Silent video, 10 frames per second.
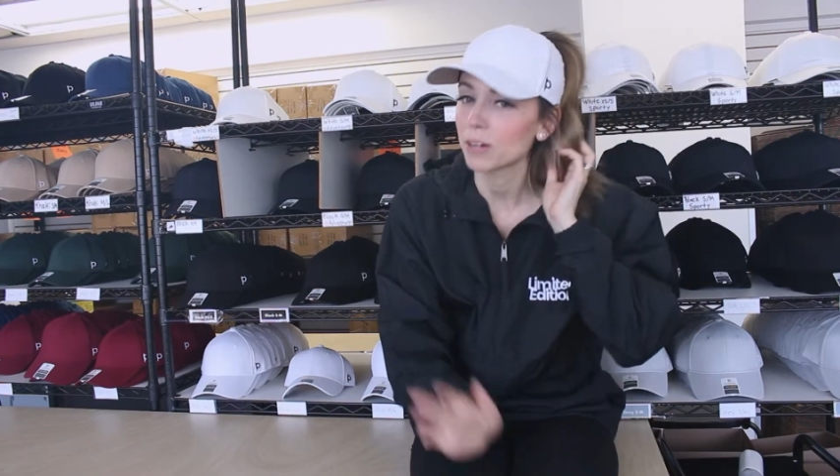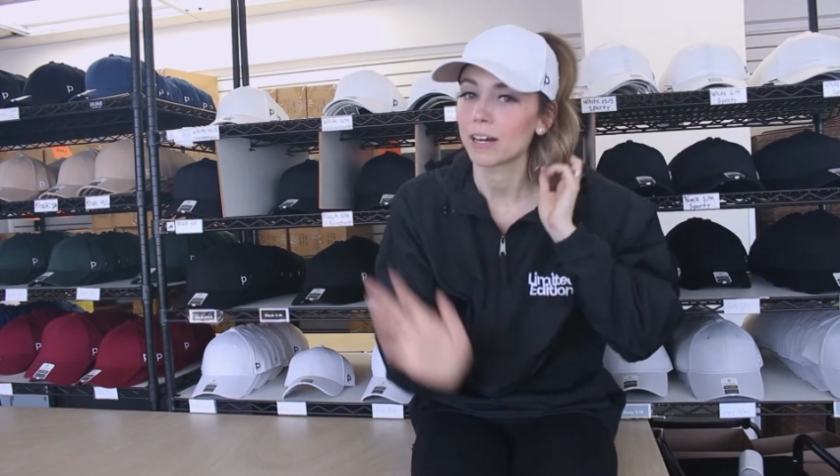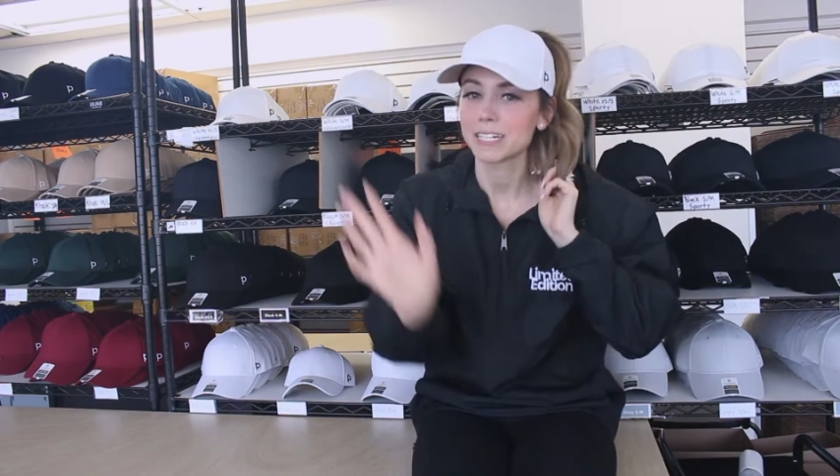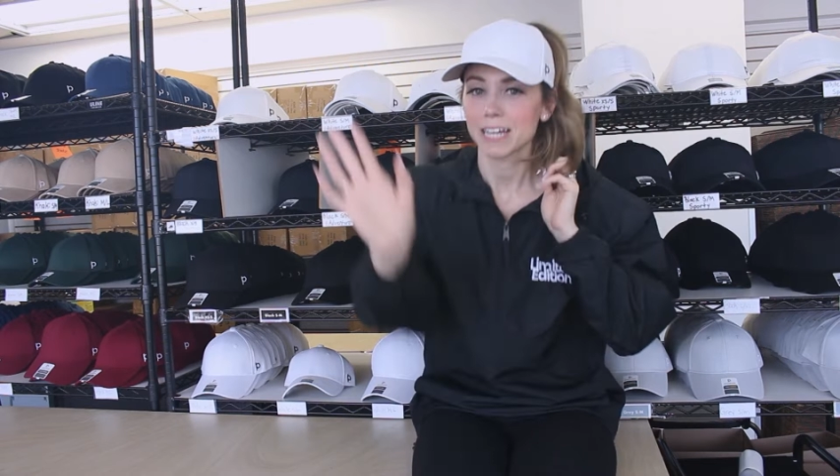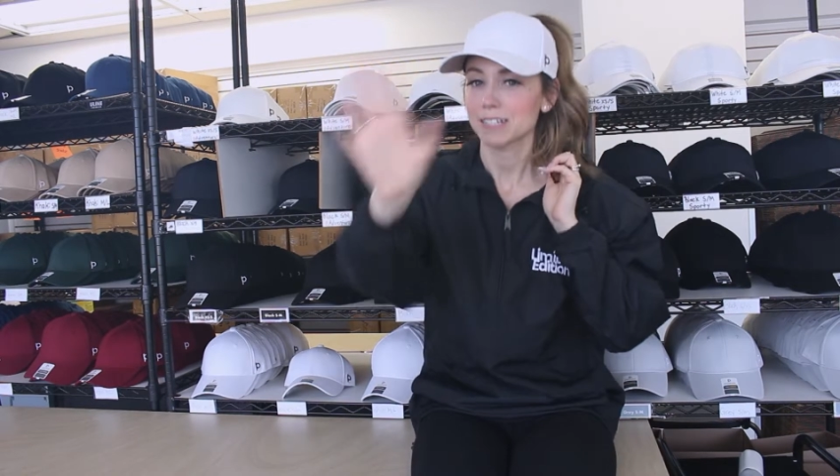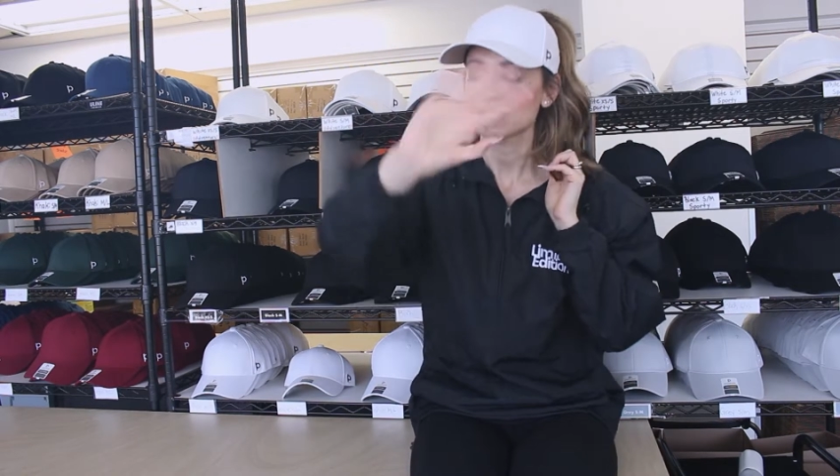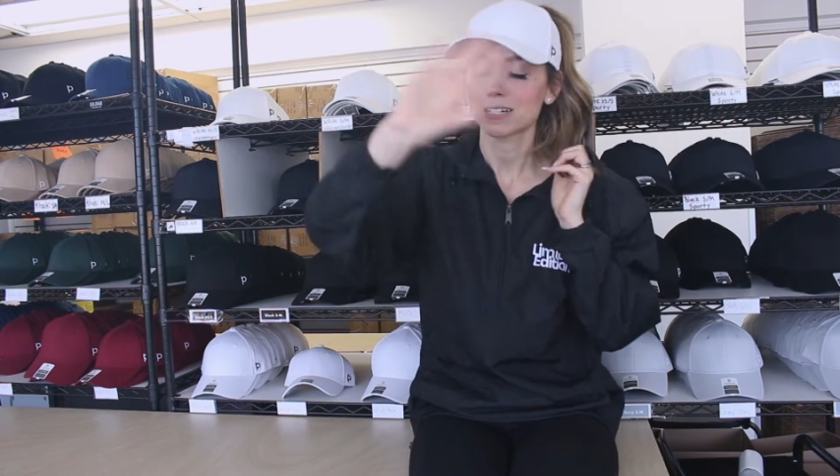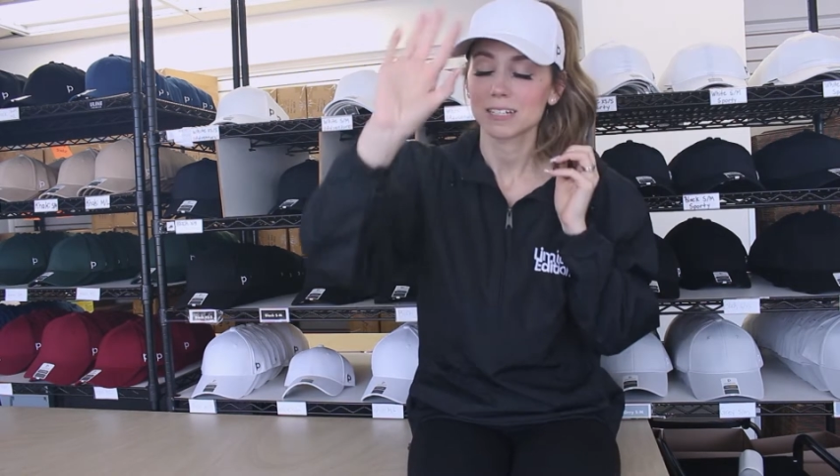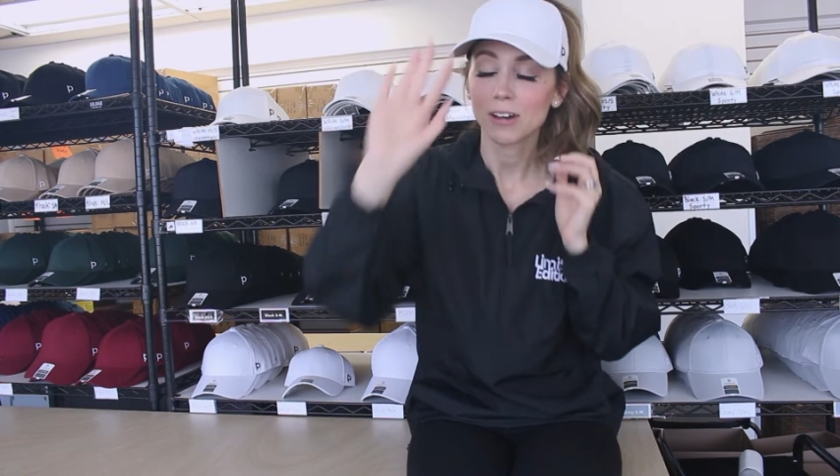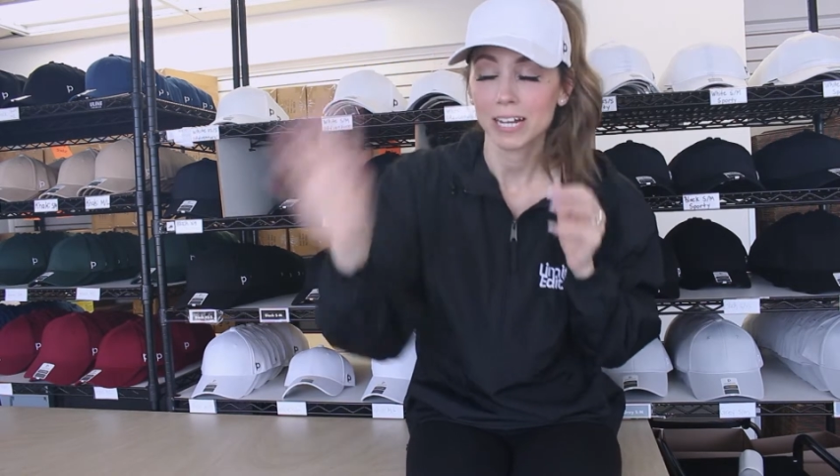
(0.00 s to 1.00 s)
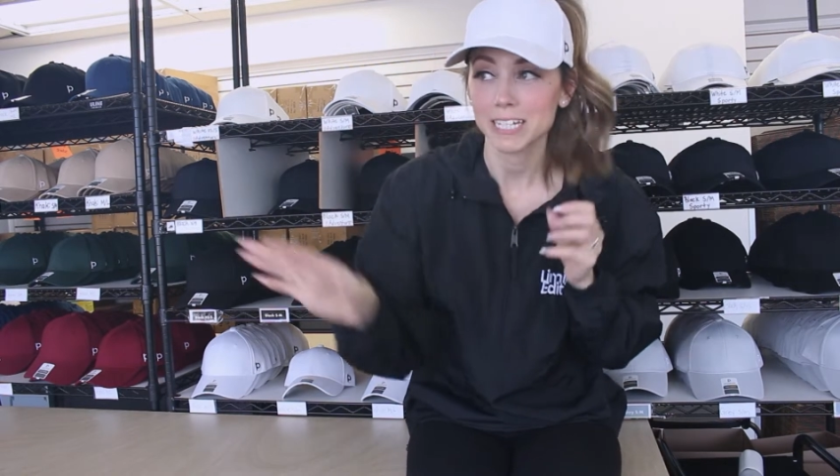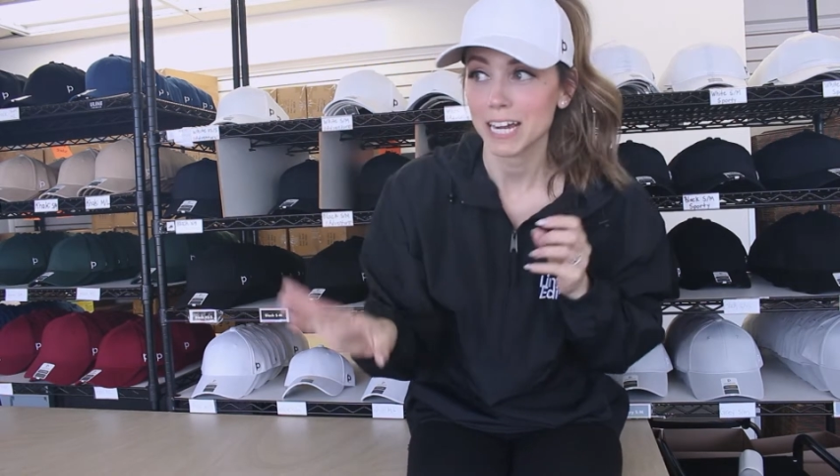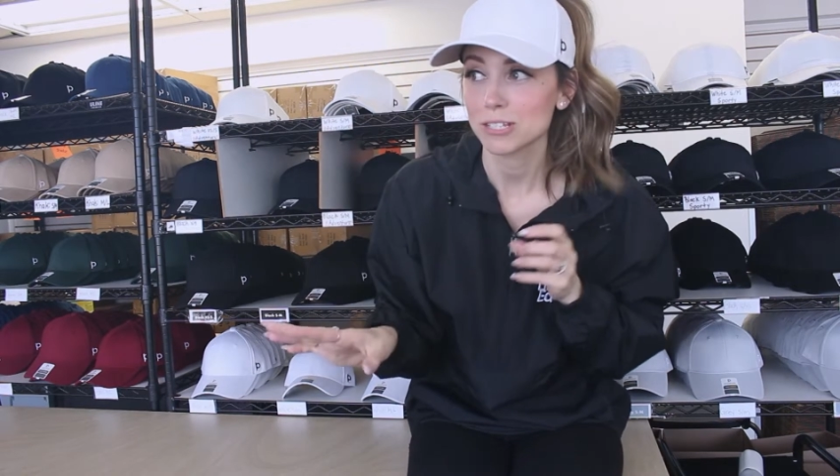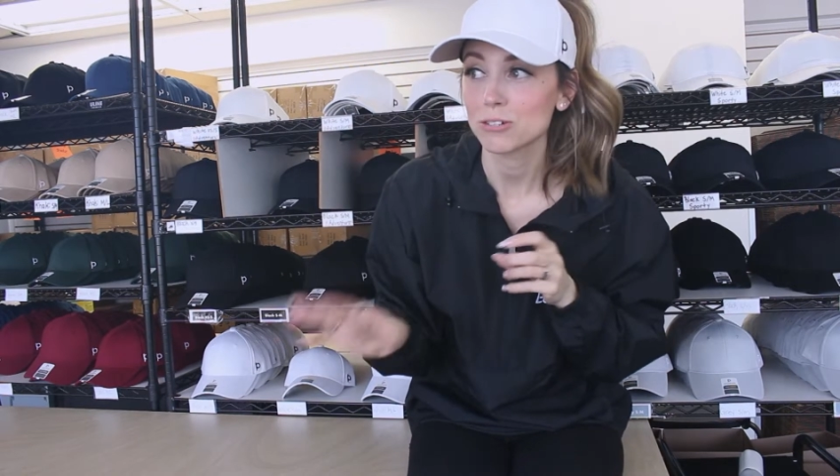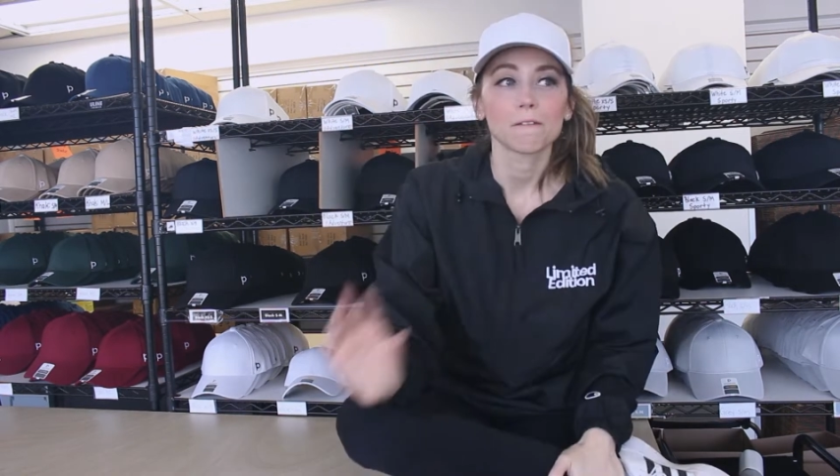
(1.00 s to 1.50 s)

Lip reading: context.